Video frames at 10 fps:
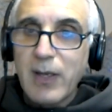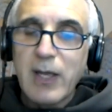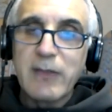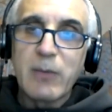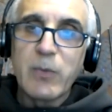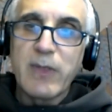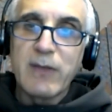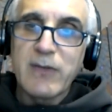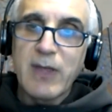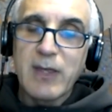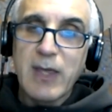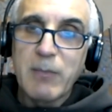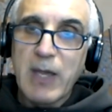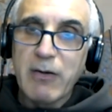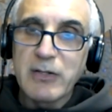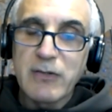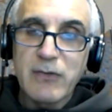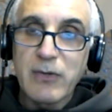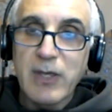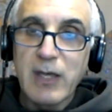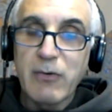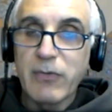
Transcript: And then when they say gay marriage is okay,